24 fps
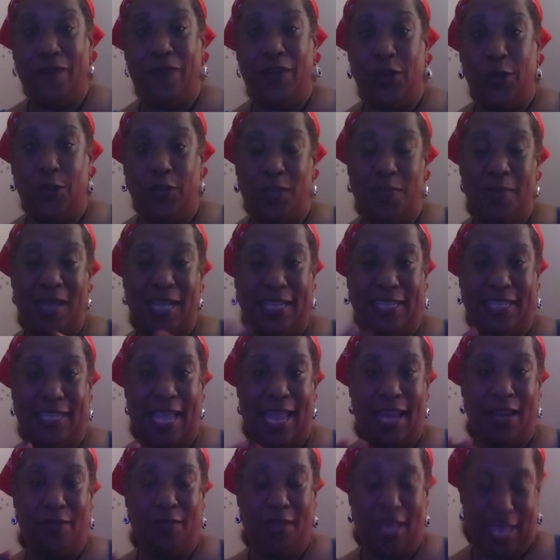if you're new to my
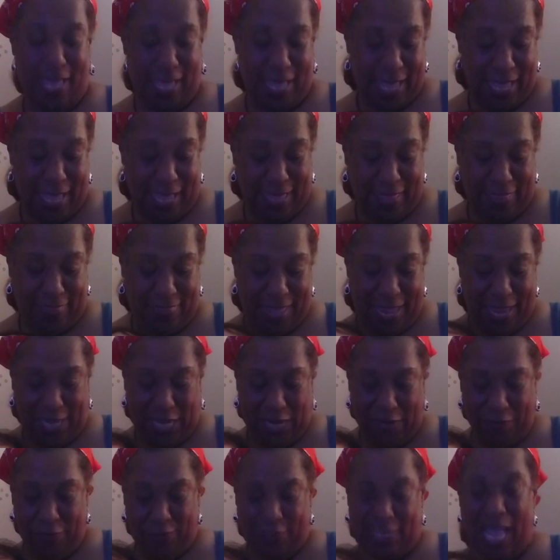channel,
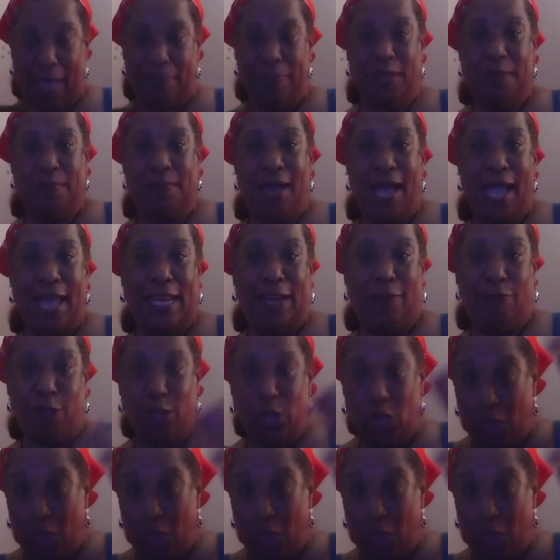thank you for stopping by, and I really